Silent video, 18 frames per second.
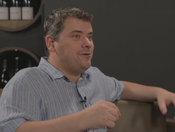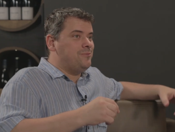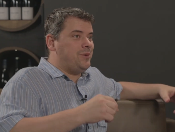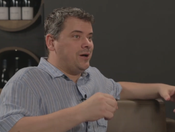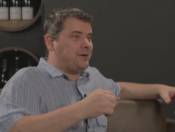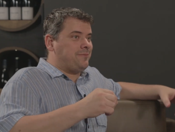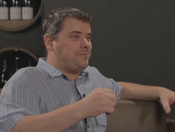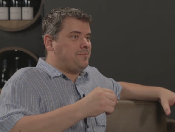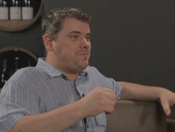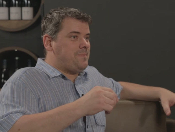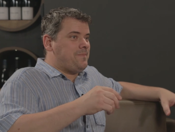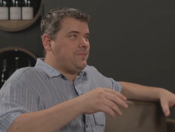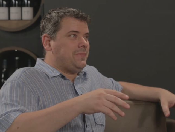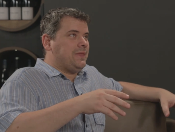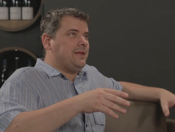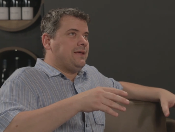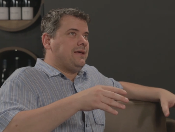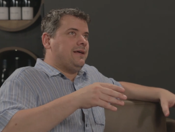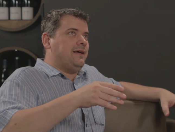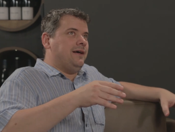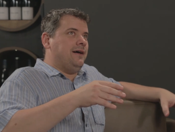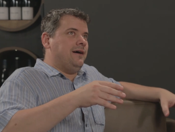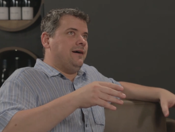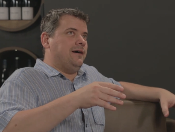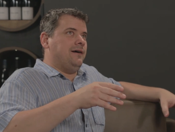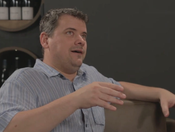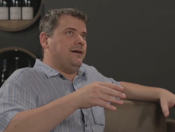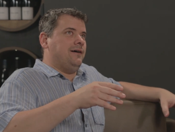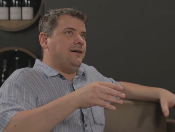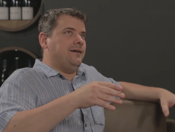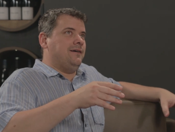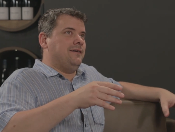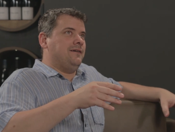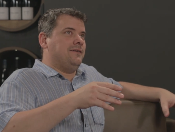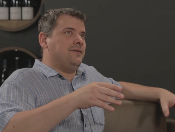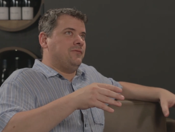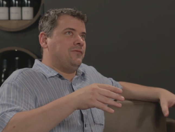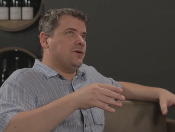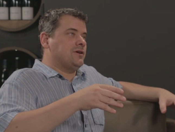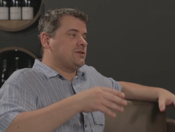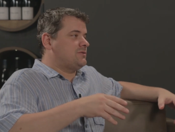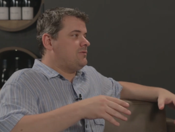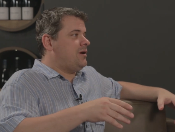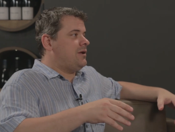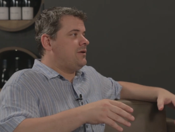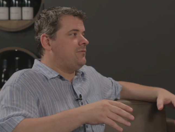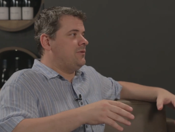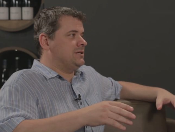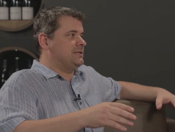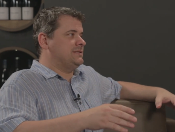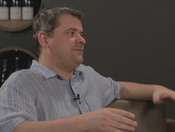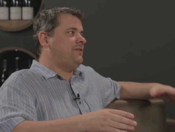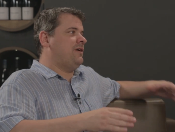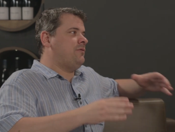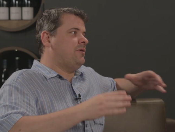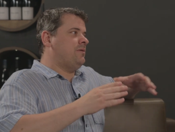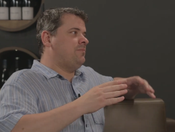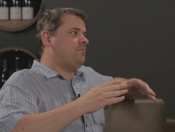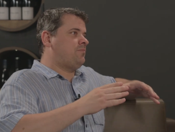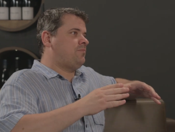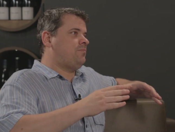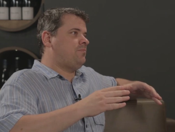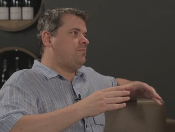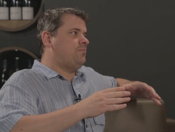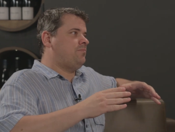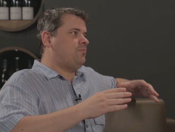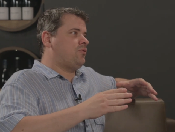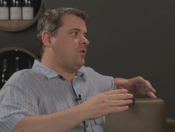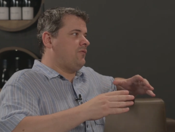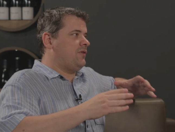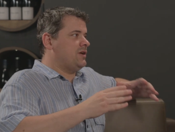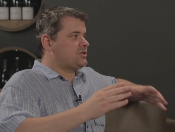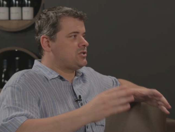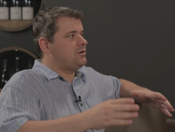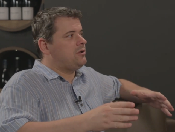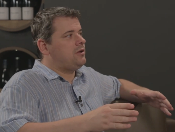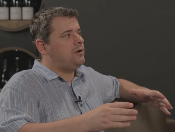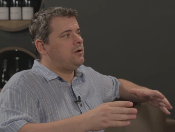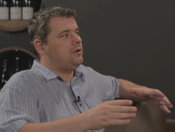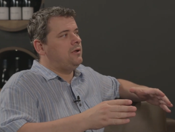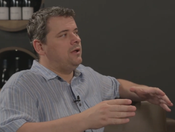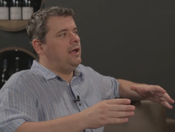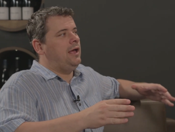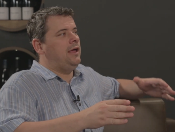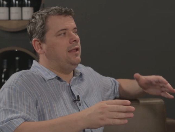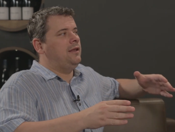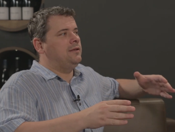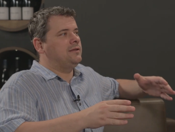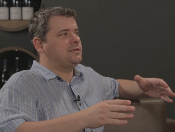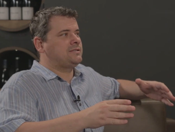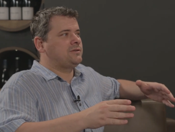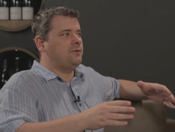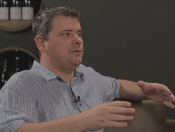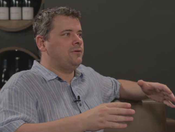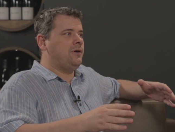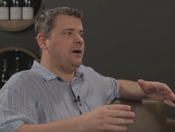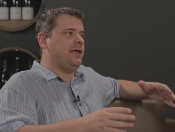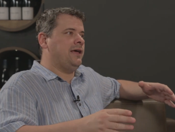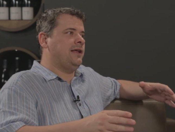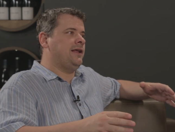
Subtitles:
but the first one was very professional, and so I